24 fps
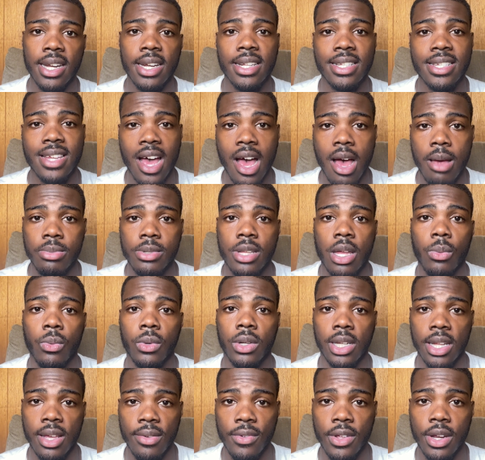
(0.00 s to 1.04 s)
the times that we're
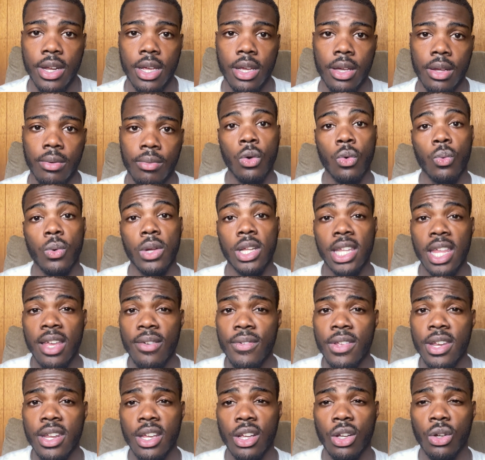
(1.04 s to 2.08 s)
living in. We
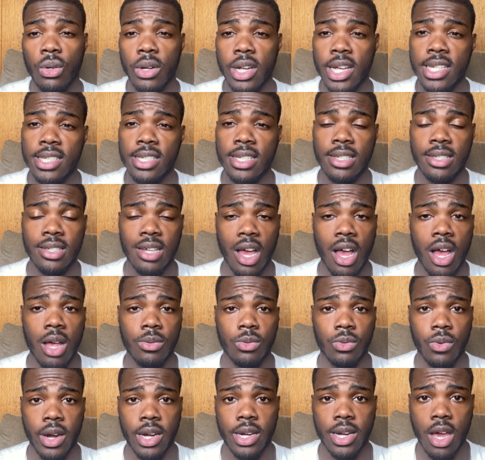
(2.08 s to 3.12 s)
living in crazy
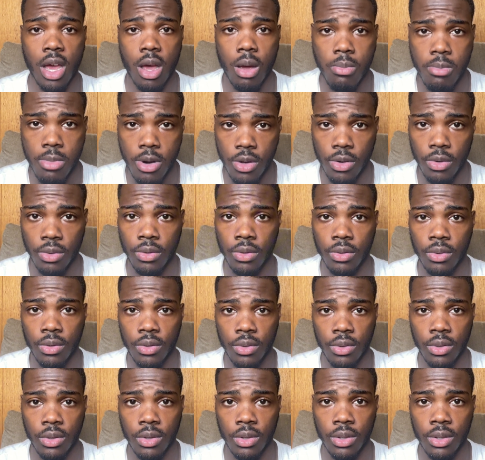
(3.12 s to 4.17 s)
times right now,
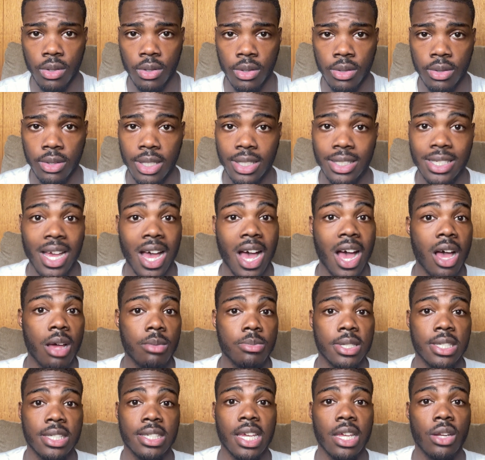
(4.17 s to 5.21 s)
bro. The
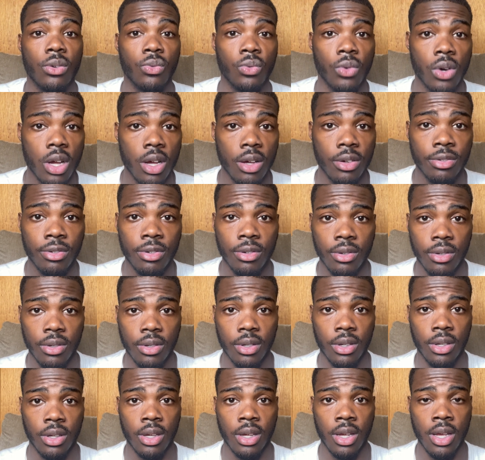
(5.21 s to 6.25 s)
times is getting rough.
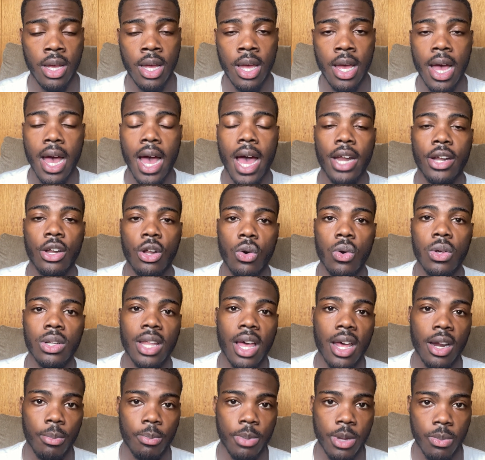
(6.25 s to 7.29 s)
I know a
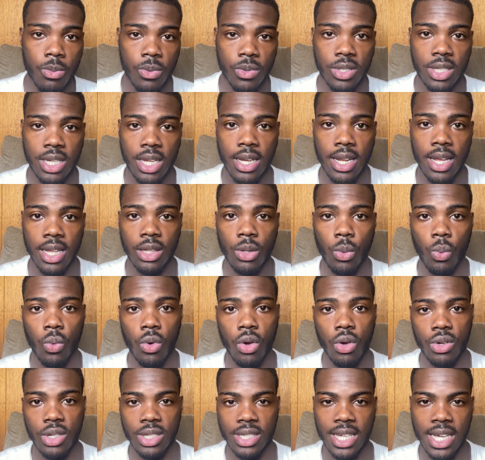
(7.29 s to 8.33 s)
lot of people see that the
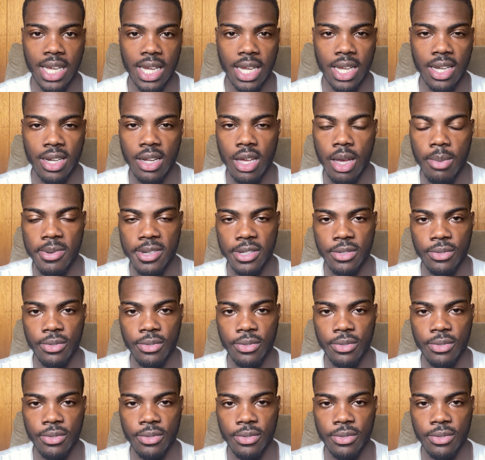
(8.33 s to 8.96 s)
world is heating up as